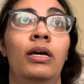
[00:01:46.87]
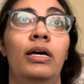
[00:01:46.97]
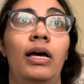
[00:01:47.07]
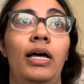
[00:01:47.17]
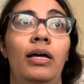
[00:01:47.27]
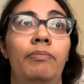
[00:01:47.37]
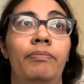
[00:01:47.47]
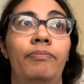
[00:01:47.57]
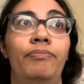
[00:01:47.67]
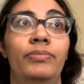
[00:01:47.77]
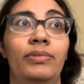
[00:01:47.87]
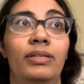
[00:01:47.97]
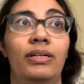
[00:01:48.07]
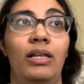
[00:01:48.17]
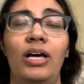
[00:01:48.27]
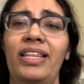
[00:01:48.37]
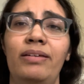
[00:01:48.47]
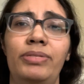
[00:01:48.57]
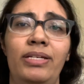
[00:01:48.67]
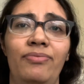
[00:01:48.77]
a lot of
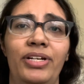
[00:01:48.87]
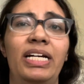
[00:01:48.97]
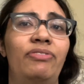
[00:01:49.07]
them seem very